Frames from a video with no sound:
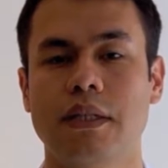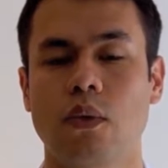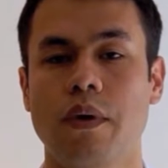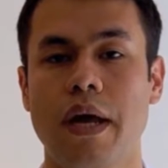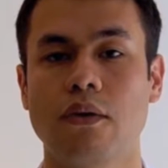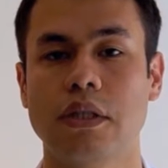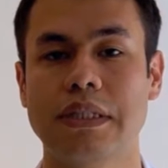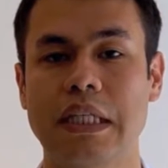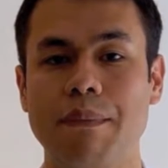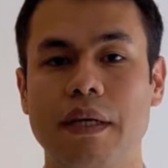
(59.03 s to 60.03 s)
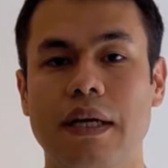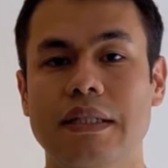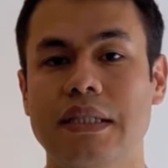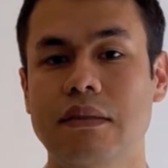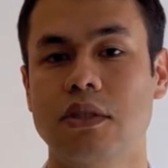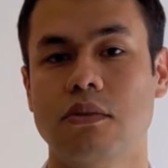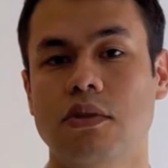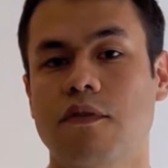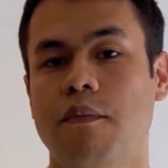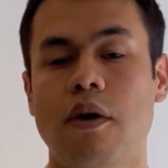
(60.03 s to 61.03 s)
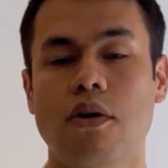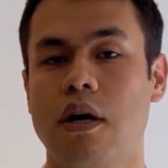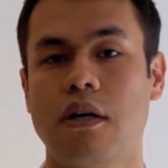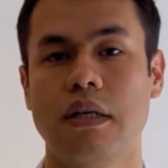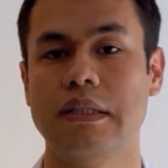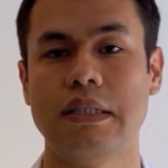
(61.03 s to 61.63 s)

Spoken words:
but without typical symptoms of myocardial